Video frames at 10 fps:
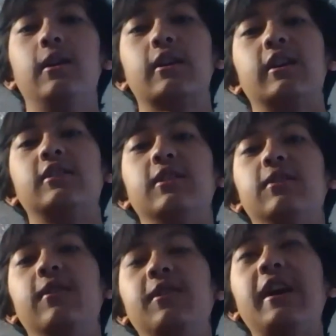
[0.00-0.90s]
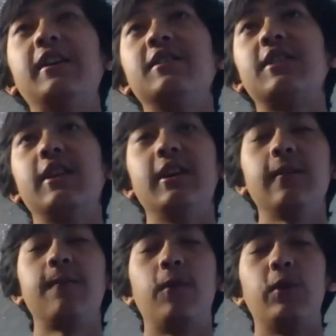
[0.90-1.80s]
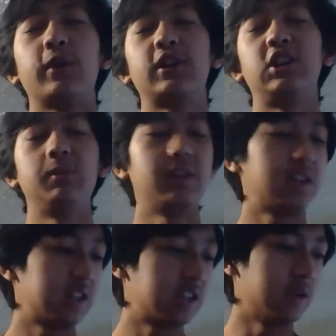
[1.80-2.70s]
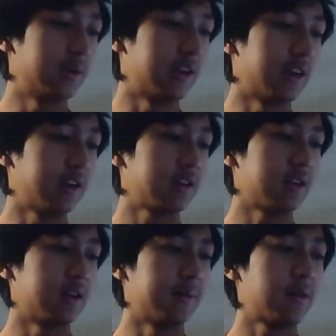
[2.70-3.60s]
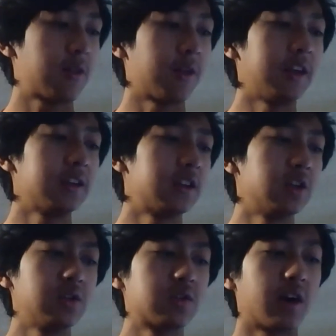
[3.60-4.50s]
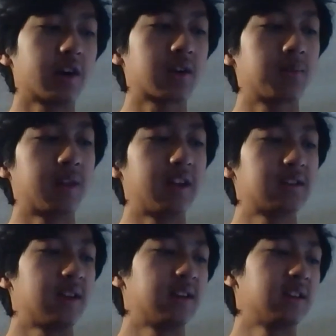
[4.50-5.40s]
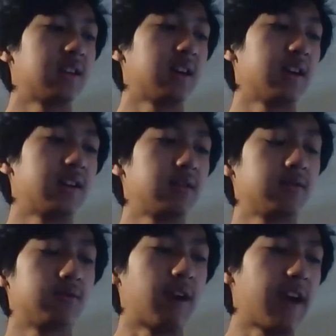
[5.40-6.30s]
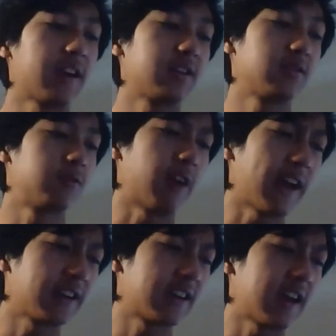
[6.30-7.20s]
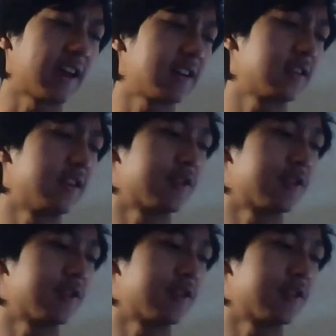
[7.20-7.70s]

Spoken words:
Okay, so that is it for cubing Q&A. Thank you, DarkBlaze99, Radcat